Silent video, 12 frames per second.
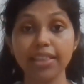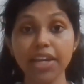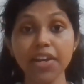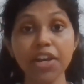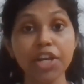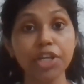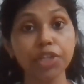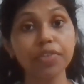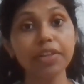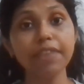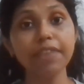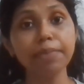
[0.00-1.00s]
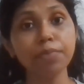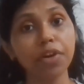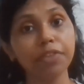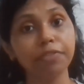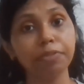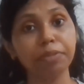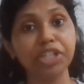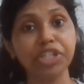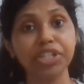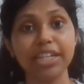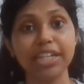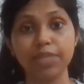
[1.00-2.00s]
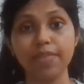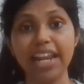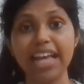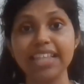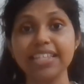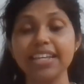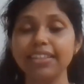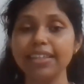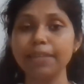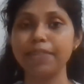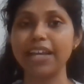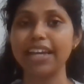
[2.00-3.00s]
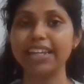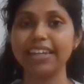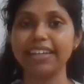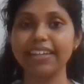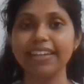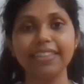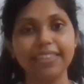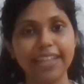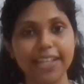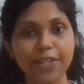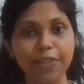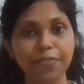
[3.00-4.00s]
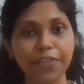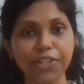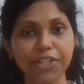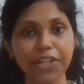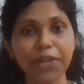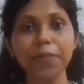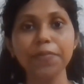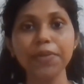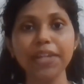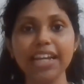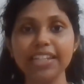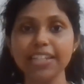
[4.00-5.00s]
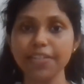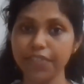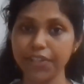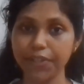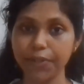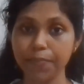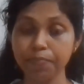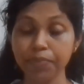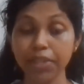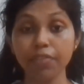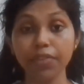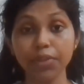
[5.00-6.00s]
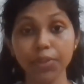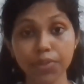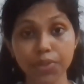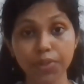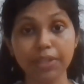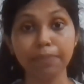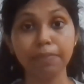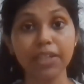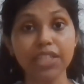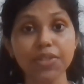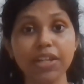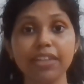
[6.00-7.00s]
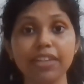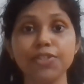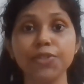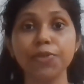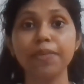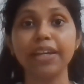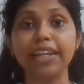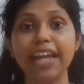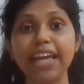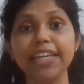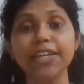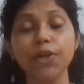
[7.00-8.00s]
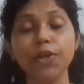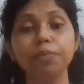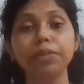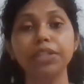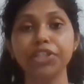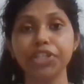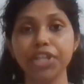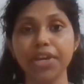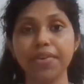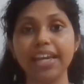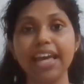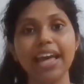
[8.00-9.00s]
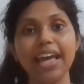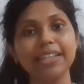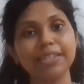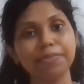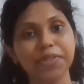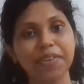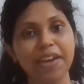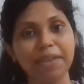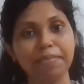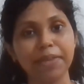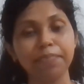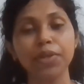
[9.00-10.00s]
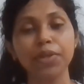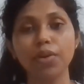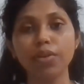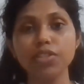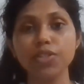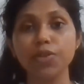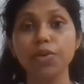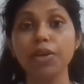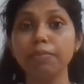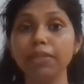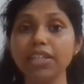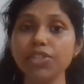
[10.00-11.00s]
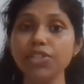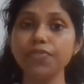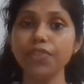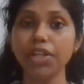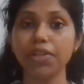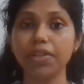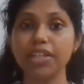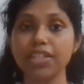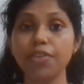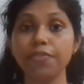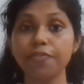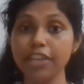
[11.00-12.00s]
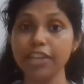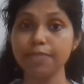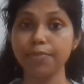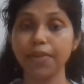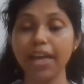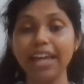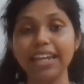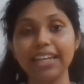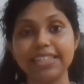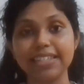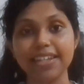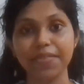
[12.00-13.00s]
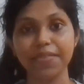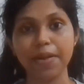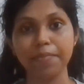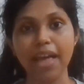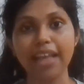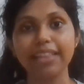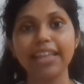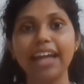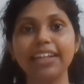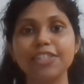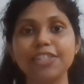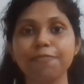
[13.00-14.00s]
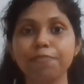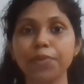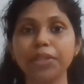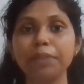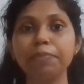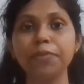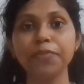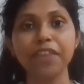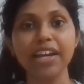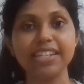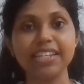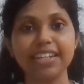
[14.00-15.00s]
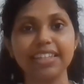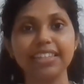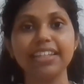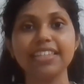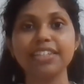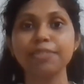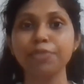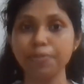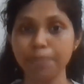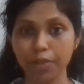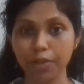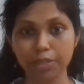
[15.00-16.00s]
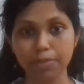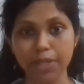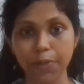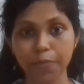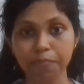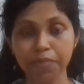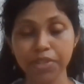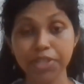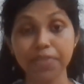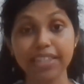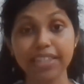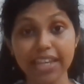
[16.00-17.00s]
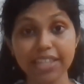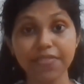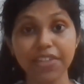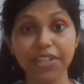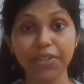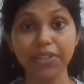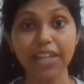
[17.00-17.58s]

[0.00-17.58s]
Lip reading: There, you will find more information as well as the apply link. That's all for today. Hope you liked our video. If you do so, then please do let us know by liking, commenting, sharing and subscribing. Also, please do follow us on Facebook and Instagram. The handles of both are provided in the description box below. See you in the next video.